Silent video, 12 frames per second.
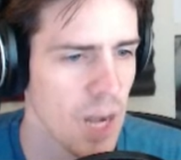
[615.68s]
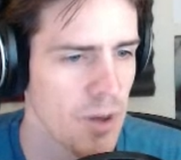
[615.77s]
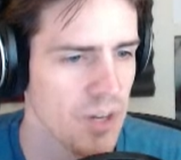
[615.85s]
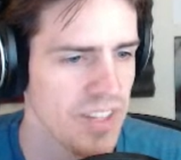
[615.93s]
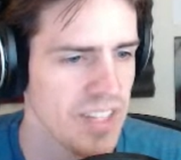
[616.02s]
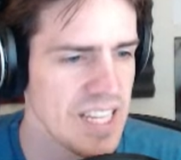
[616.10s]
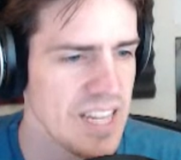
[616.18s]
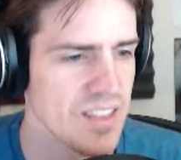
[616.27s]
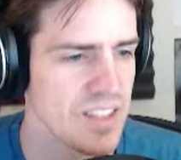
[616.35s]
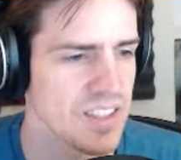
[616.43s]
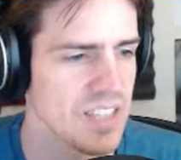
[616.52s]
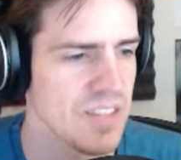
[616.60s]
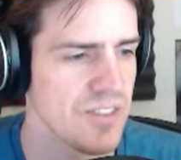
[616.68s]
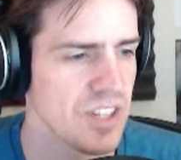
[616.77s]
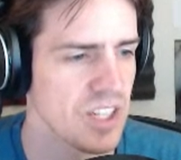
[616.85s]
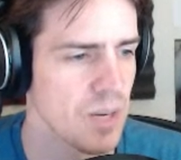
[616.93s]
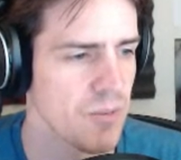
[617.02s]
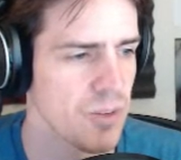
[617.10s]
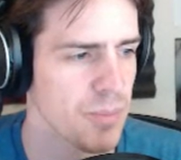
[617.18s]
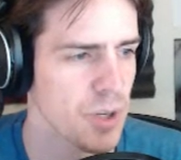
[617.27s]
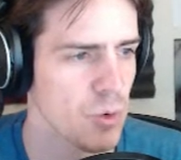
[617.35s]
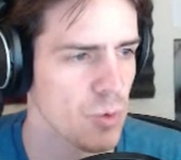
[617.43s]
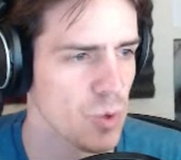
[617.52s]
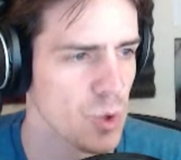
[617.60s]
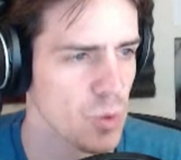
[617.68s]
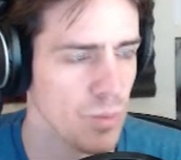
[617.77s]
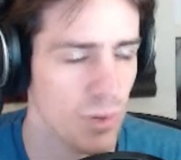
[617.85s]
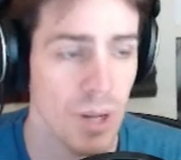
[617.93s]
How about if I eat in the safety and comfort of my own room?